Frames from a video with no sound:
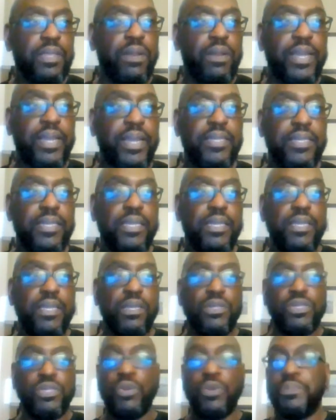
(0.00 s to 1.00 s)
All right.
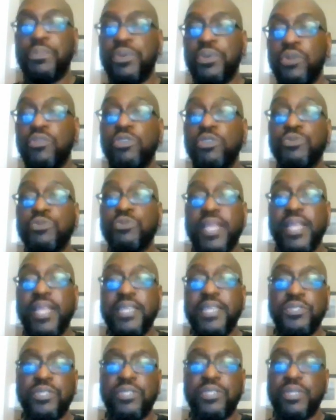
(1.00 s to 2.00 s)
So you want to build those
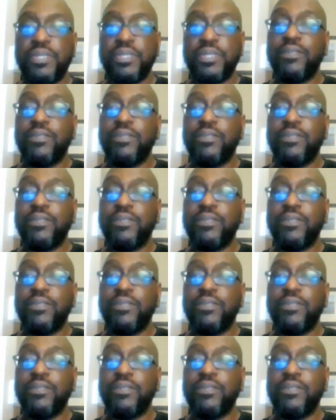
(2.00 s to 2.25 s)
relationships.